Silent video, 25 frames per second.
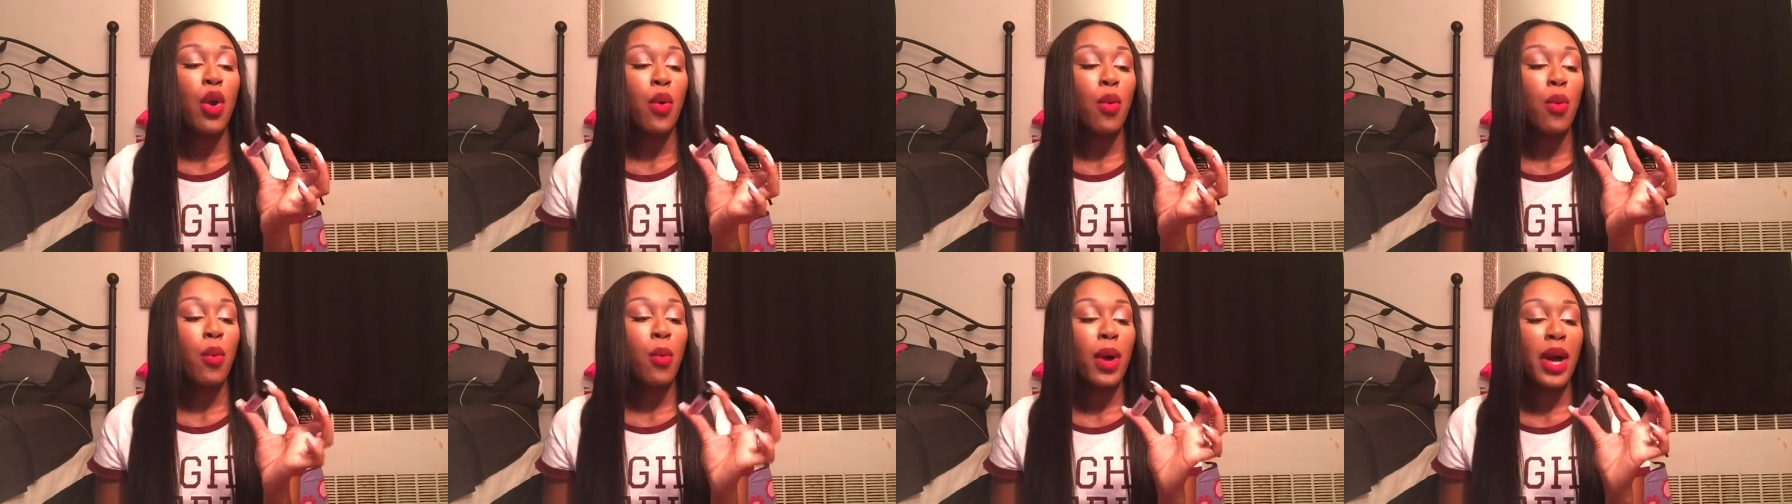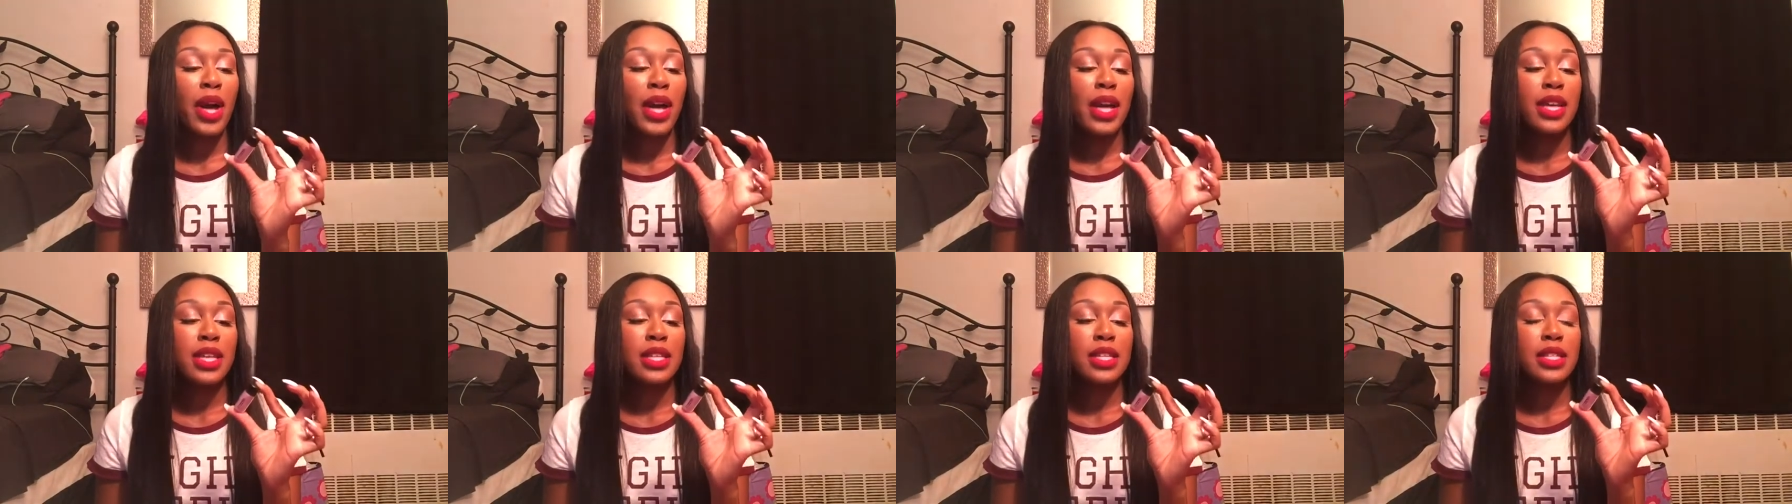
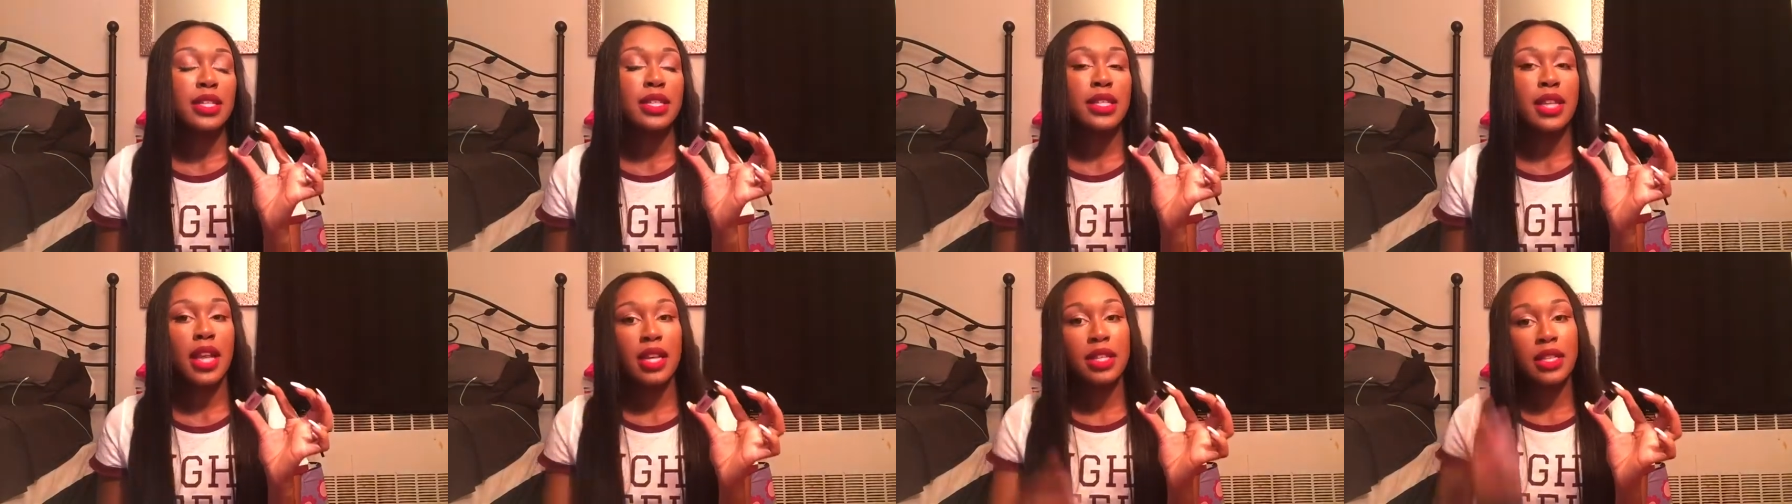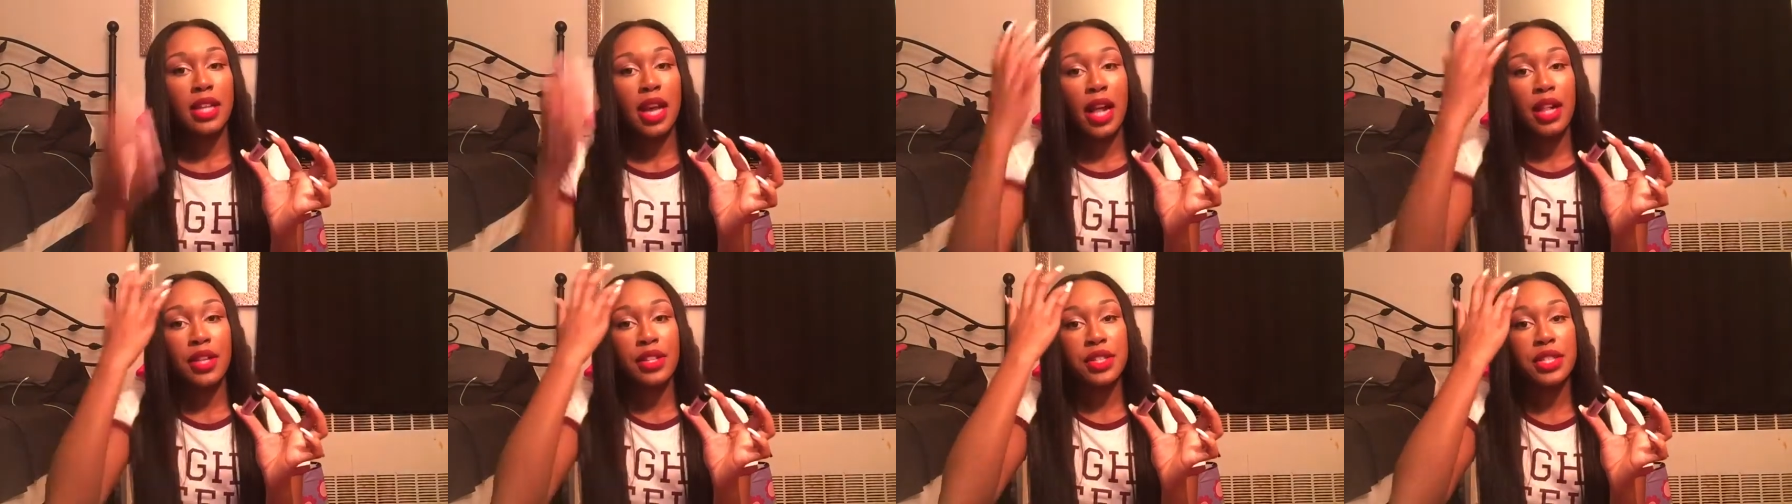was
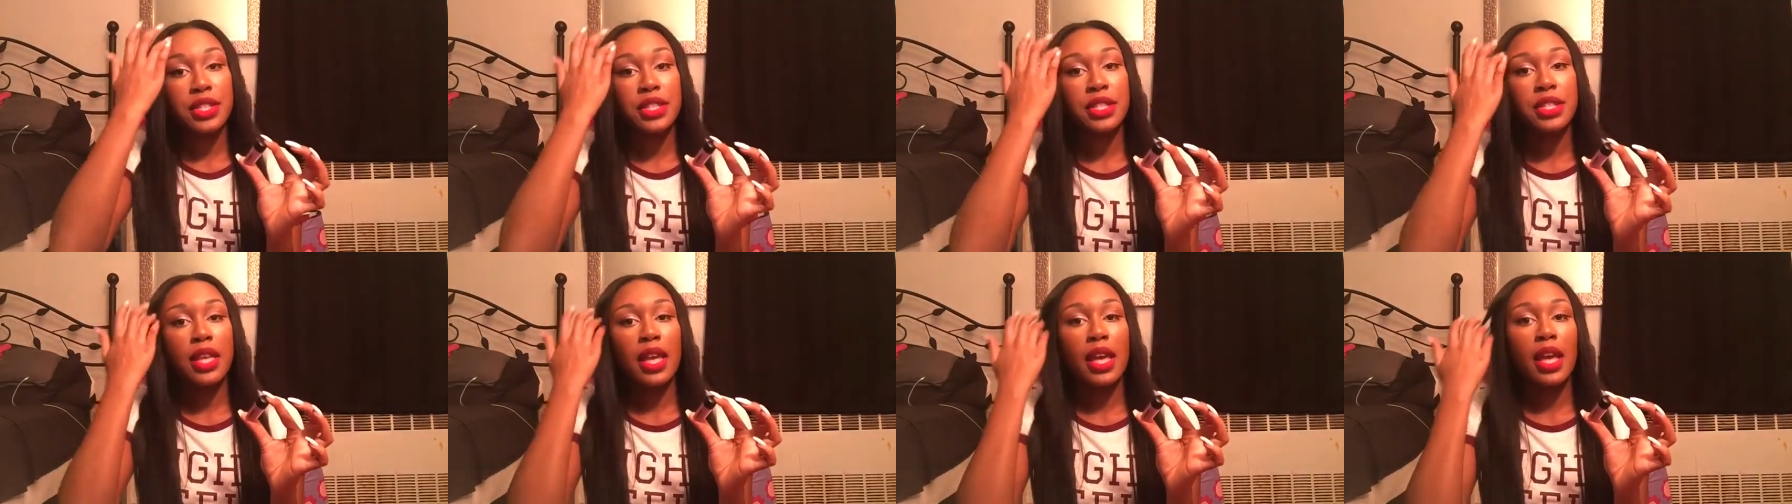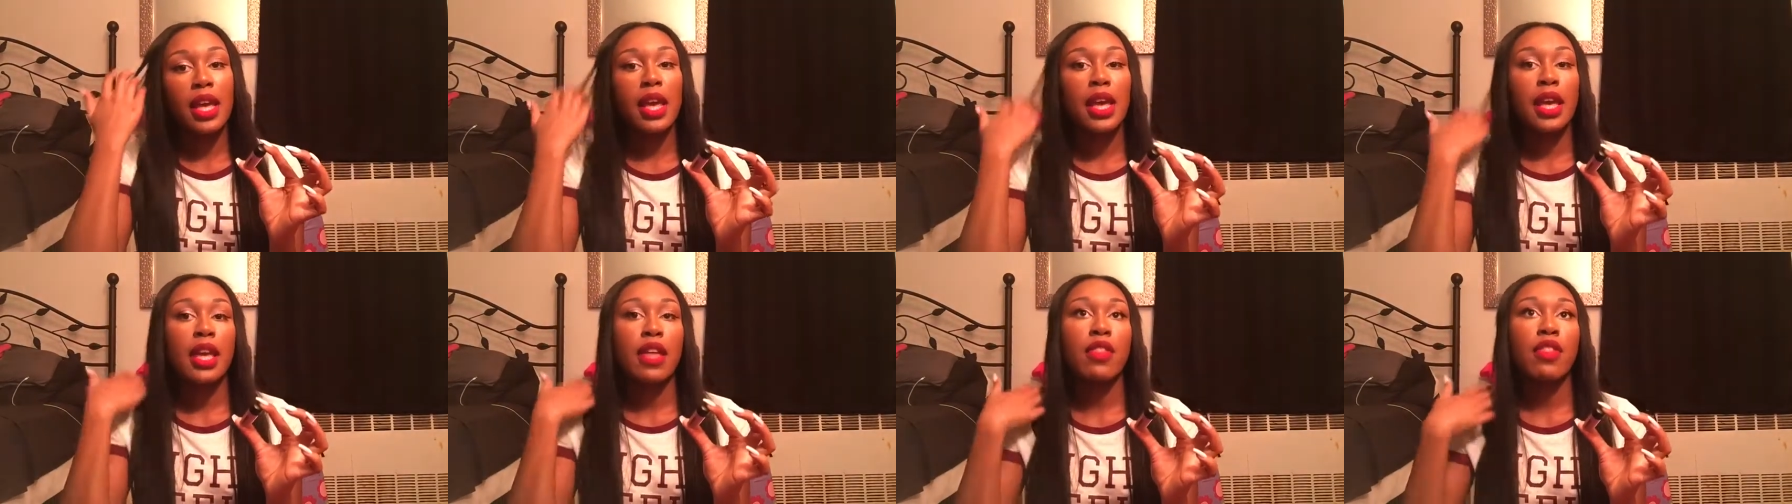$10
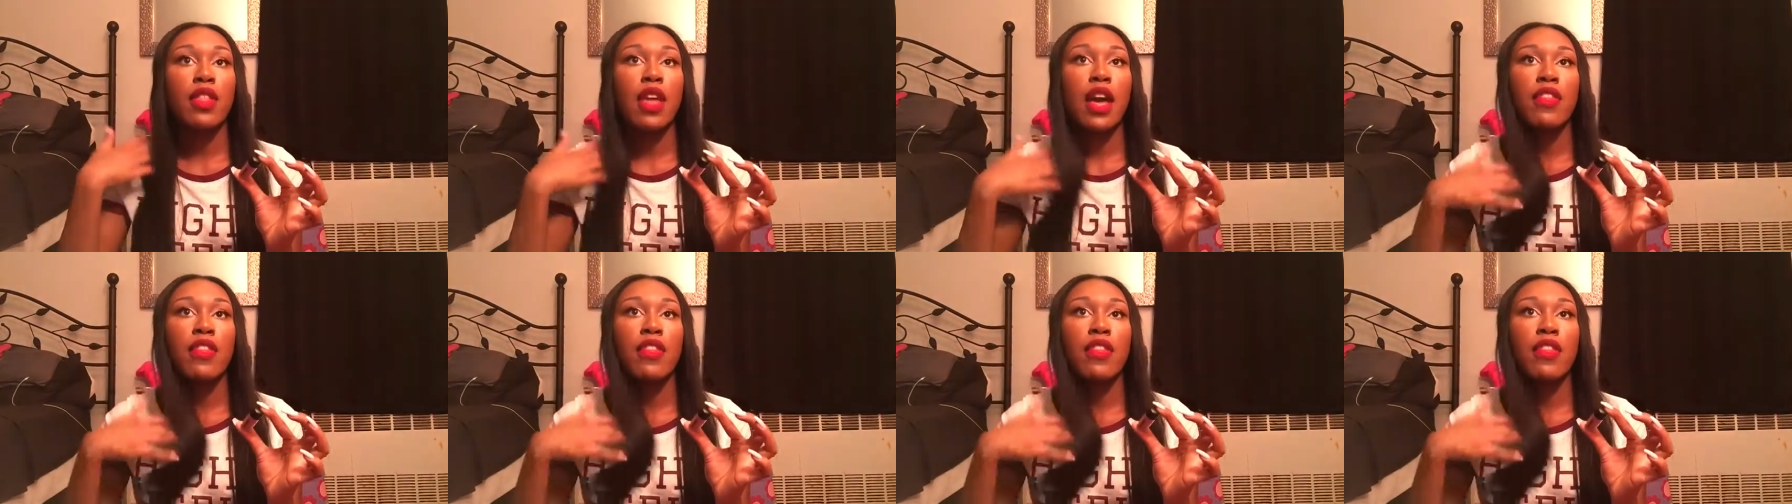and